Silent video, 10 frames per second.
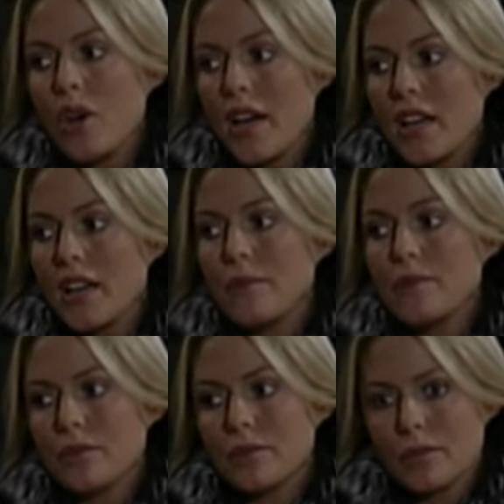I
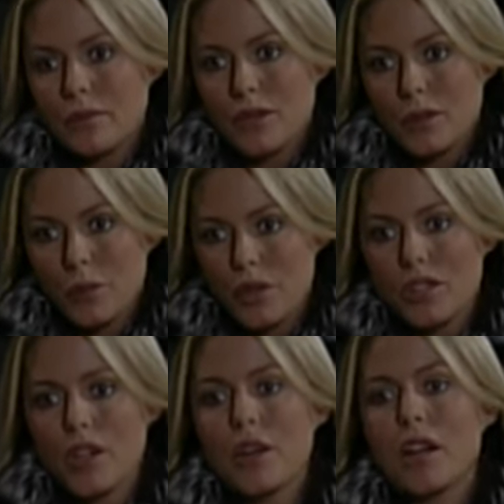um, want you to
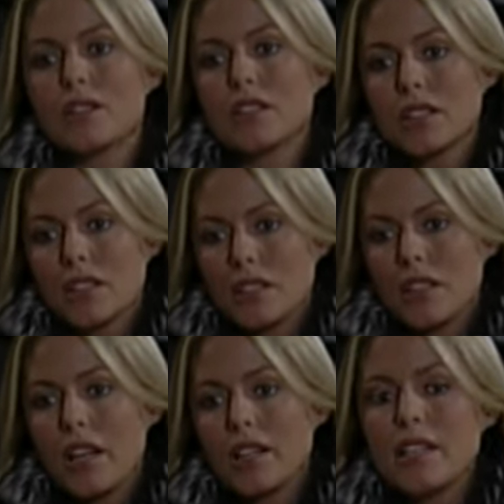go out.
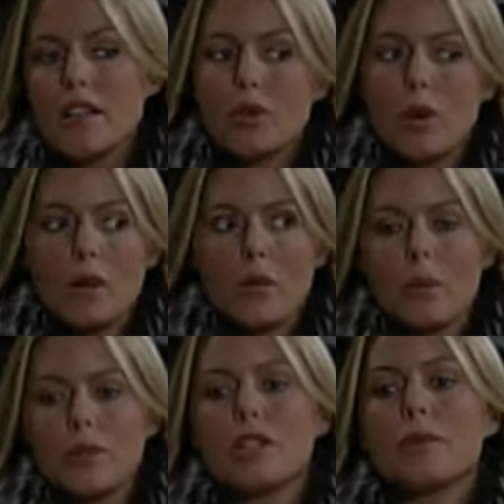I need to have a quiet word
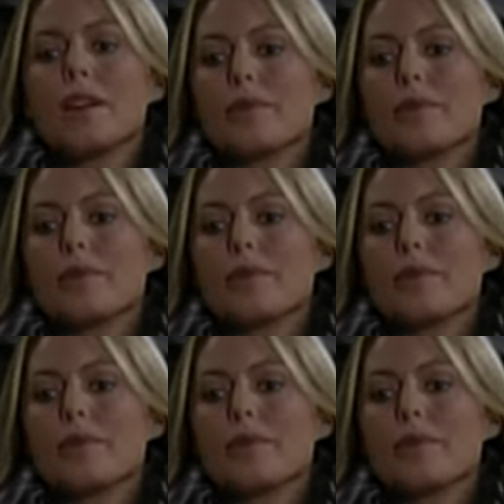with Jimmy.